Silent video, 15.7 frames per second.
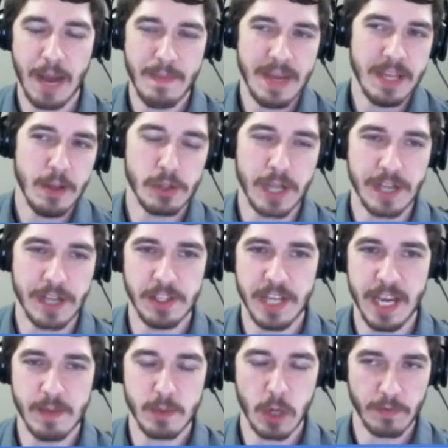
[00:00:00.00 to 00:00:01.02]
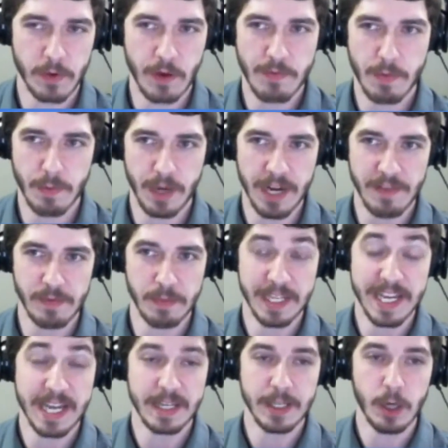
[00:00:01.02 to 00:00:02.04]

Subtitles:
mean, those kinds of games aren't for everybody from the get-go.